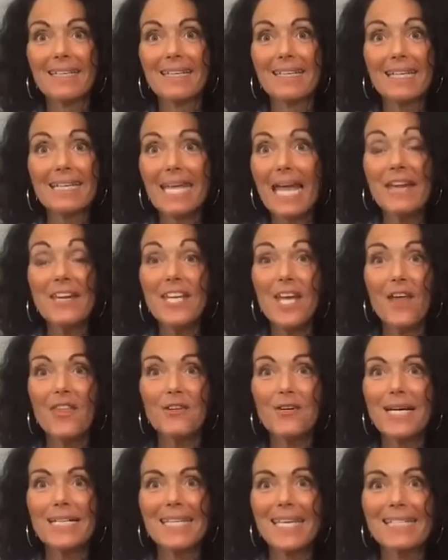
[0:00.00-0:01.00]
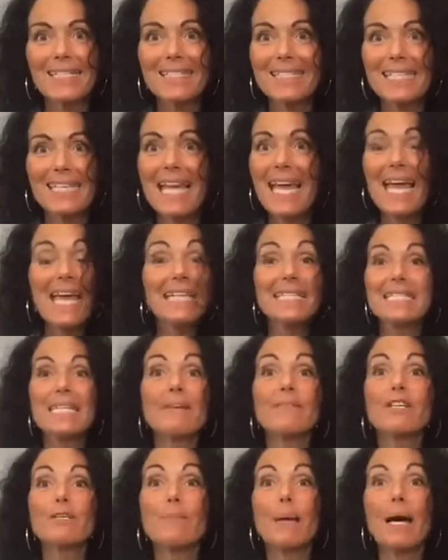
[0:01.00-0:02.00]
Like any other identity, it's
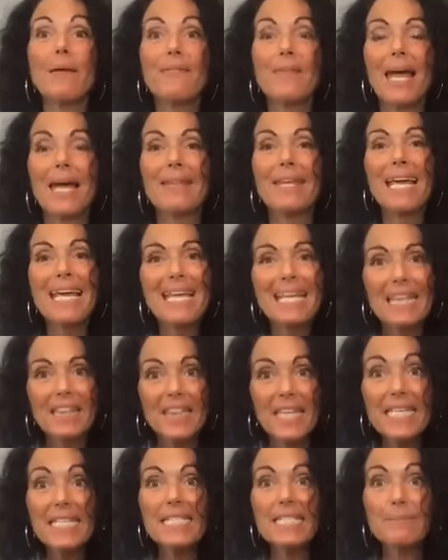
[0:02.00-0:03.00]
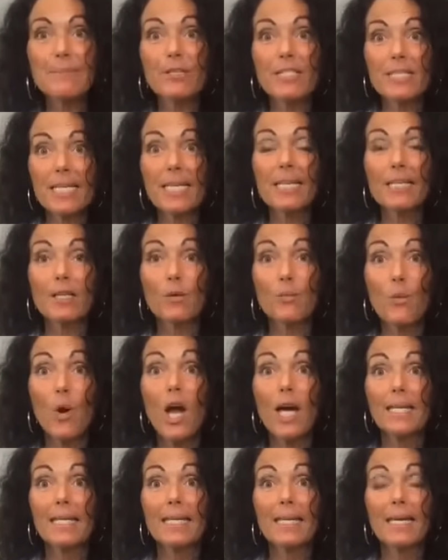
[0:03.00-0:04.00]
never about that. This particular
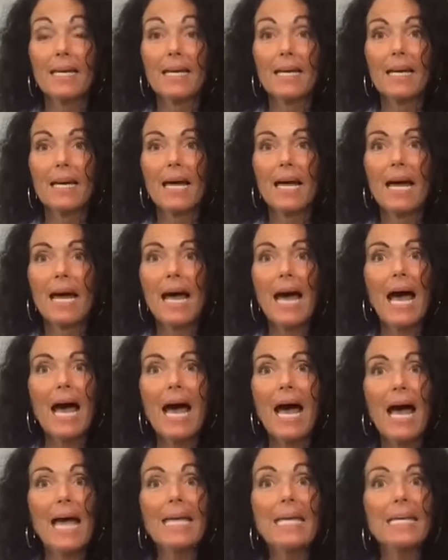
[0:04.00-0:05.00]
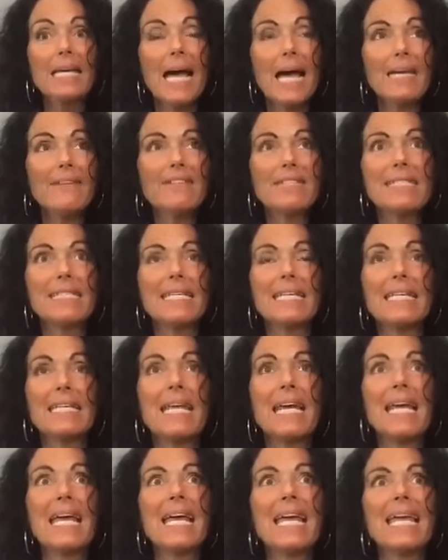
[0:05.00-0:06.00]
one, I've
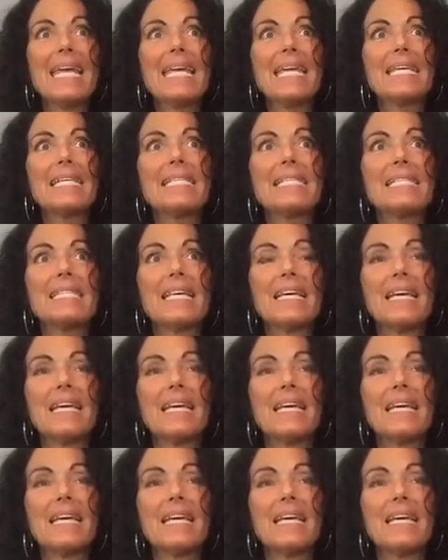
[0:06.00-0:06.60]
seen, is